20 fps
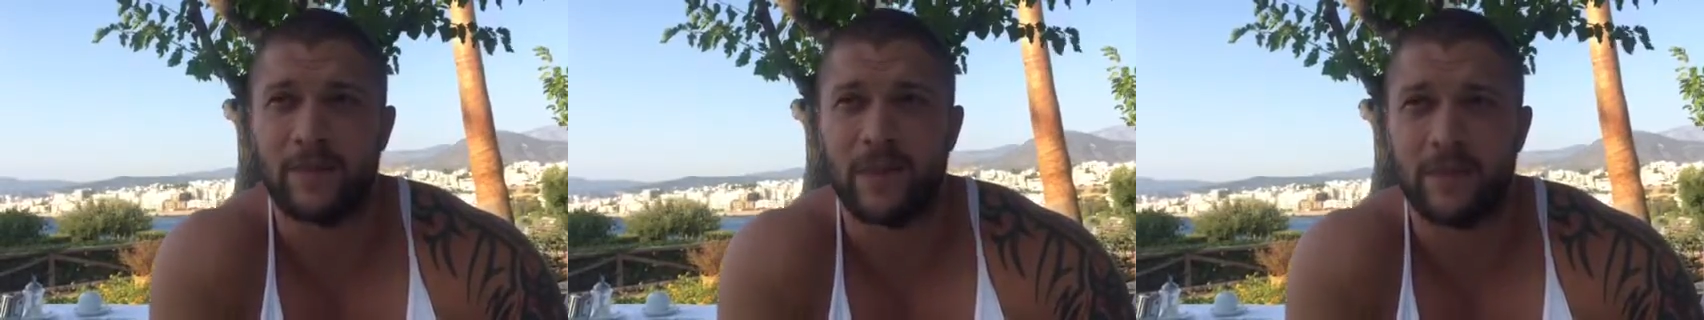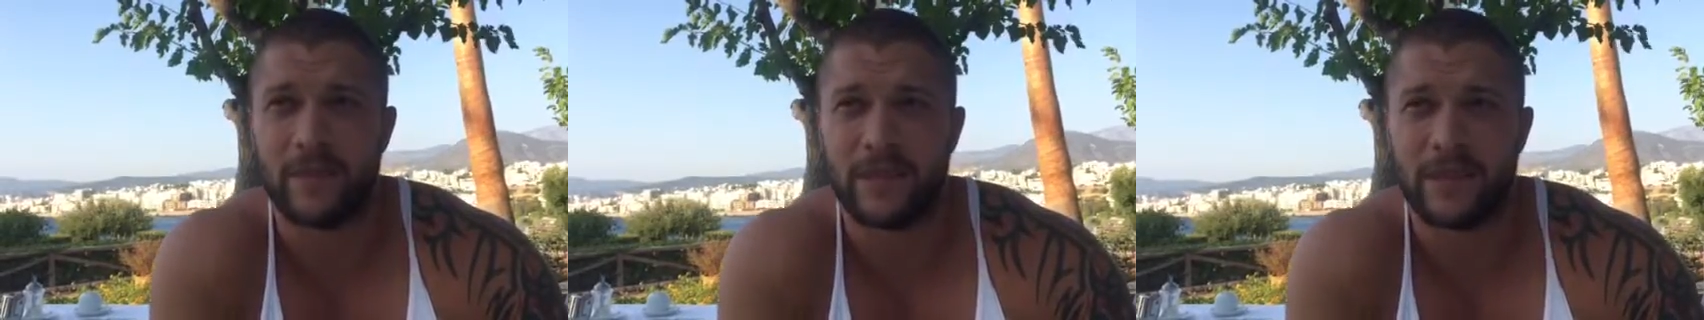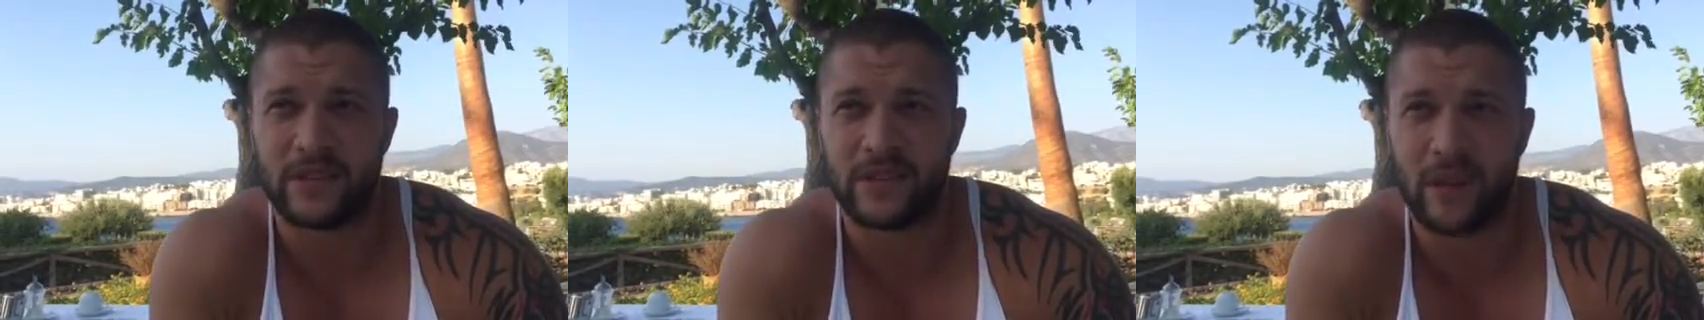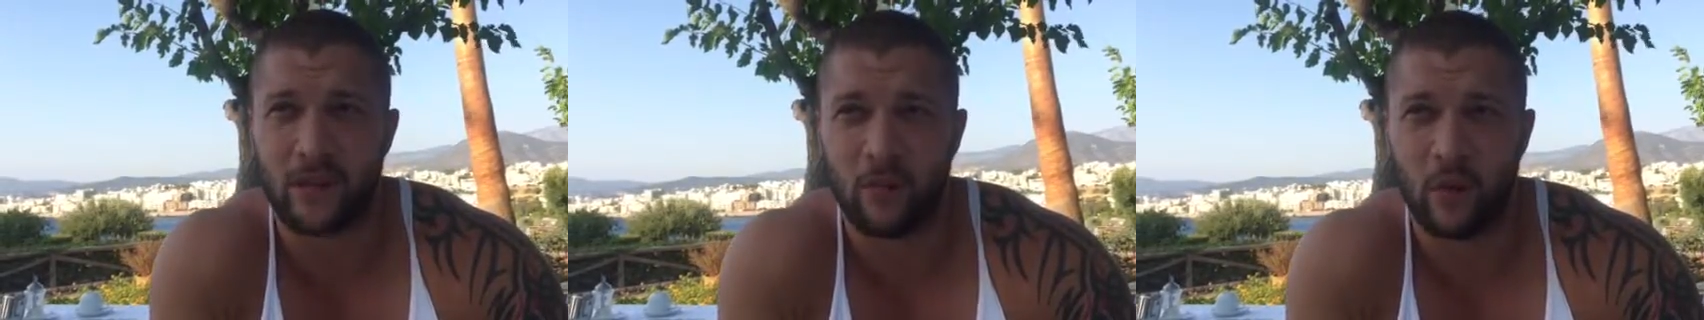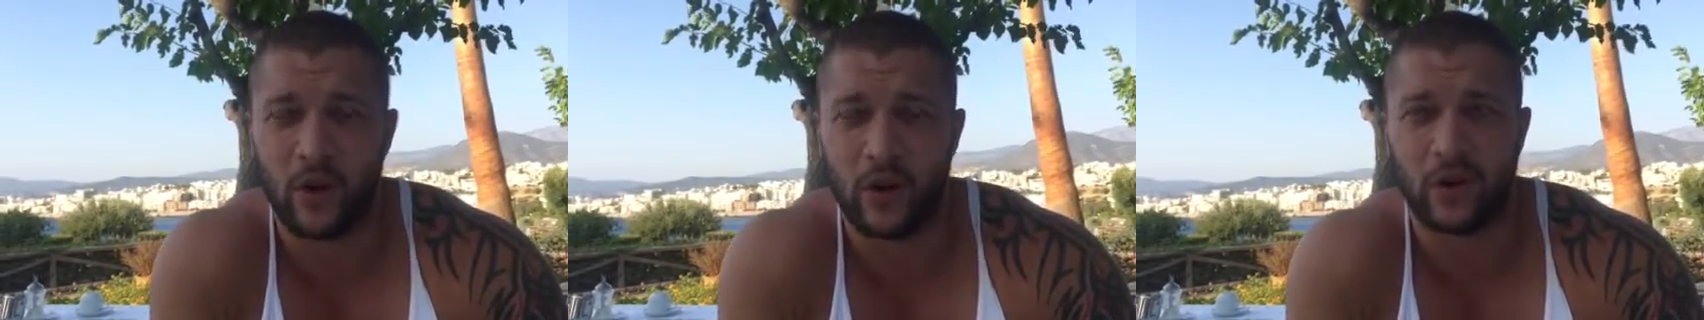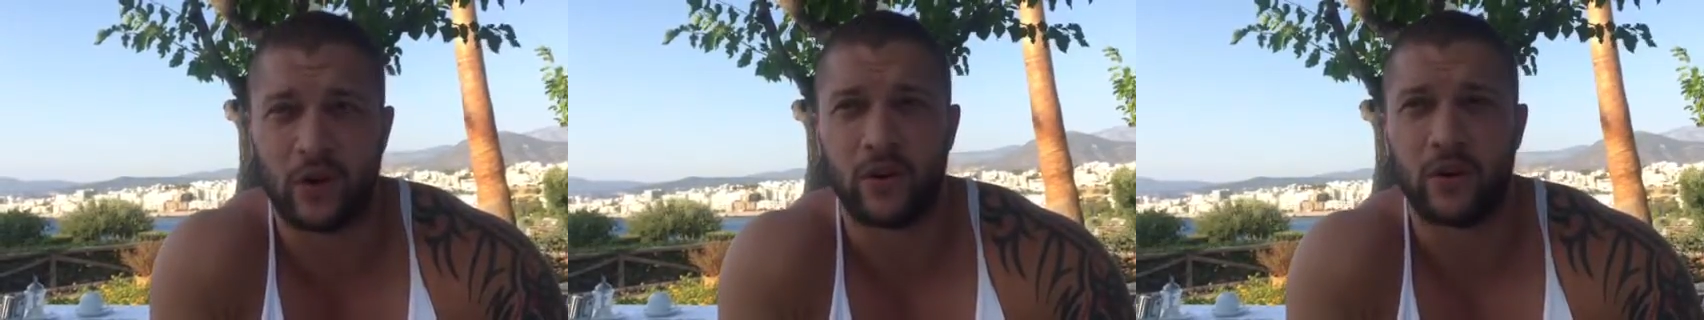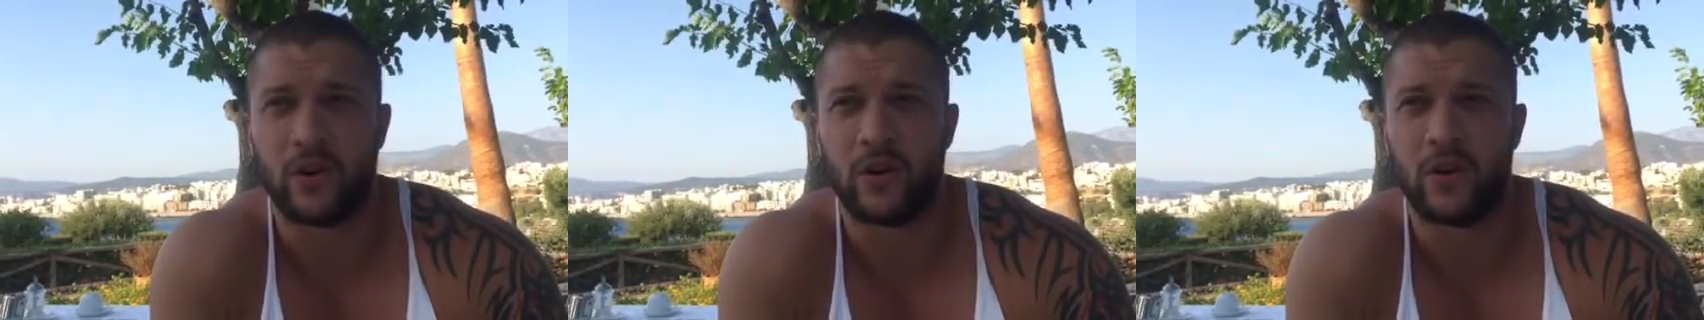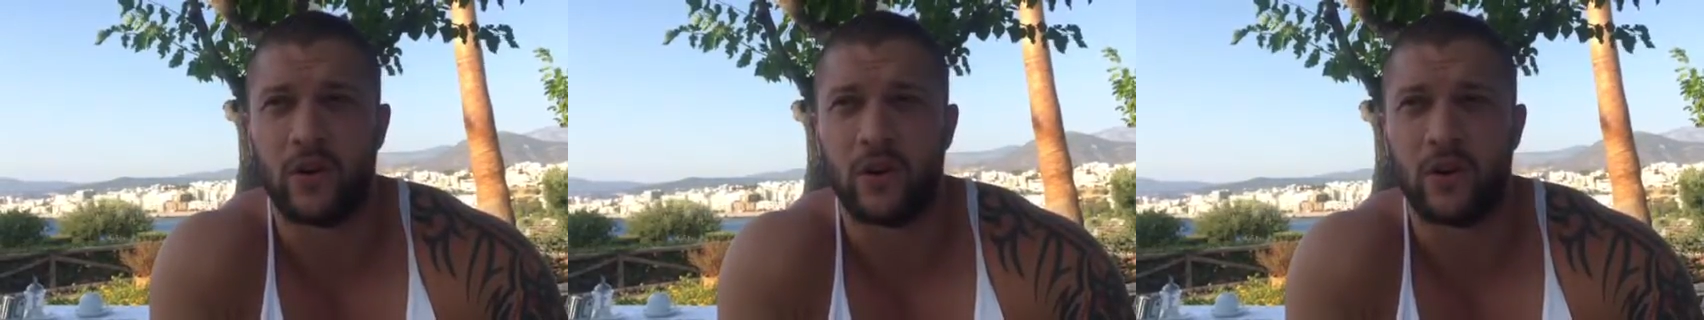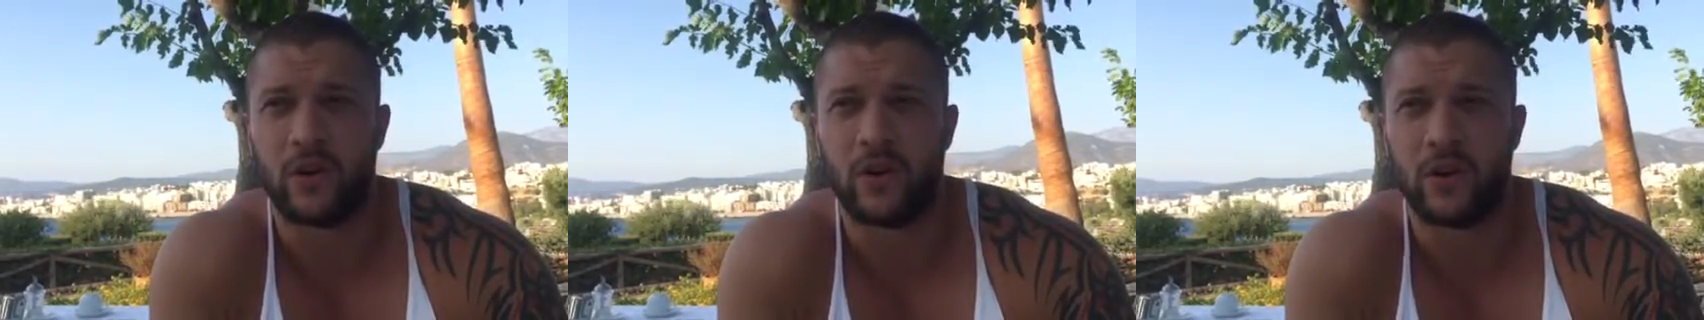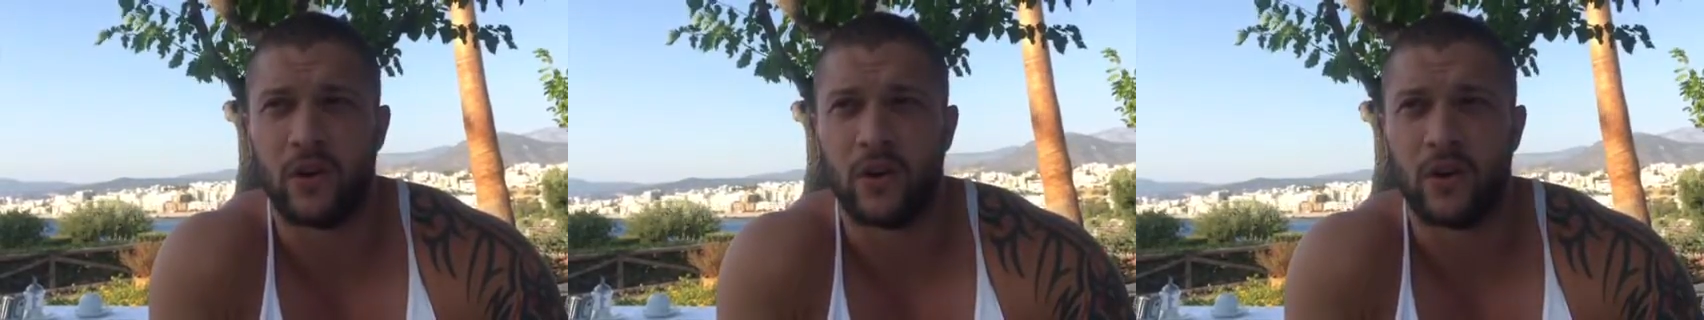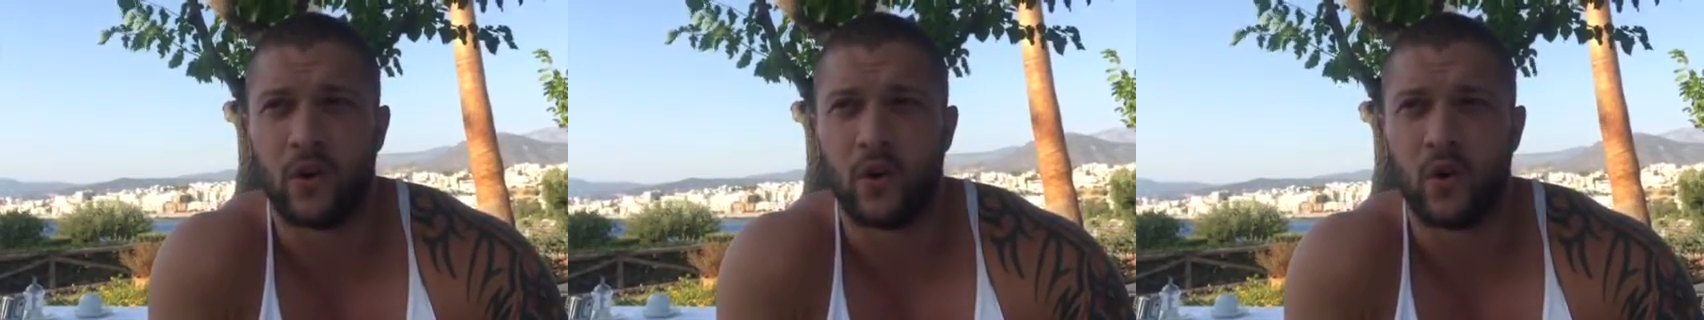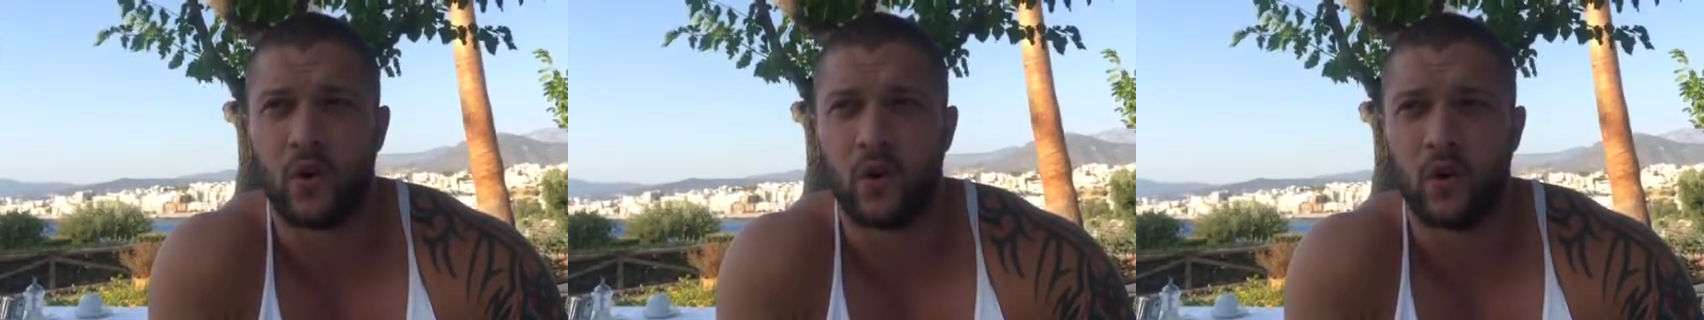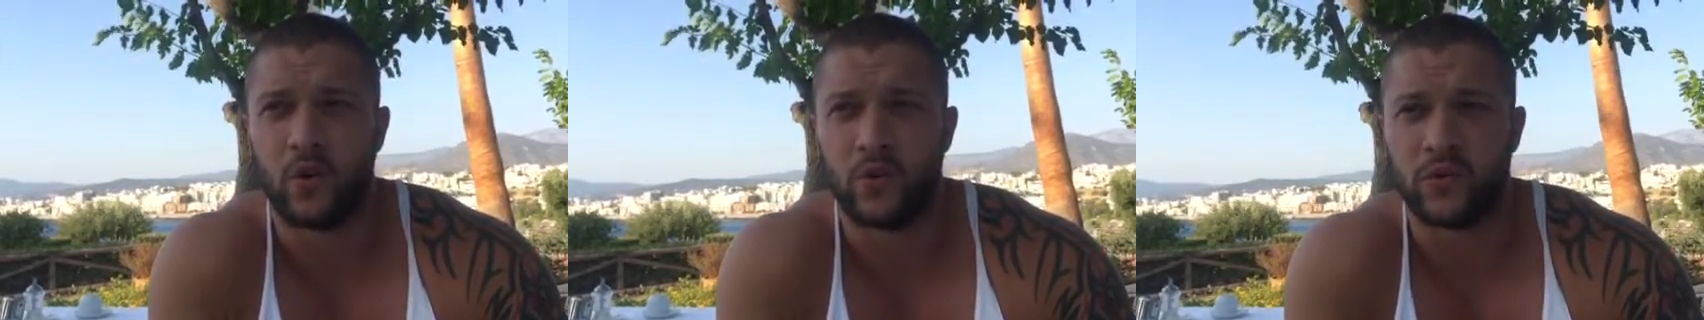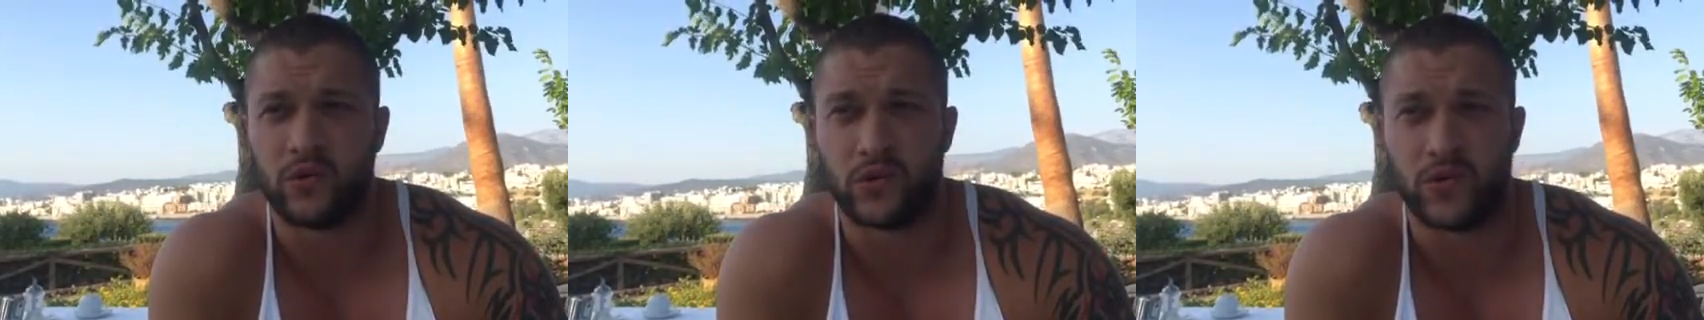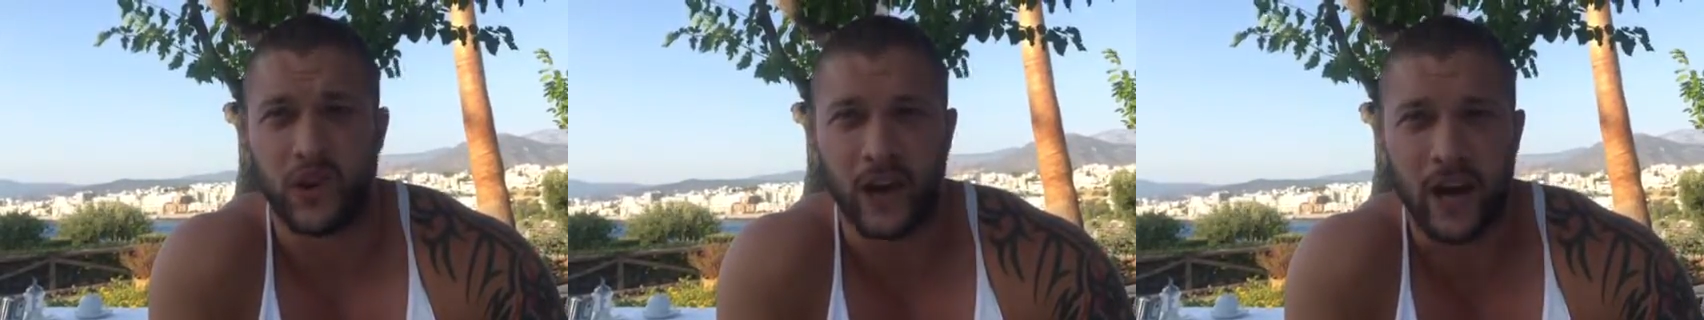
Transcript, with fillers: to be someone whose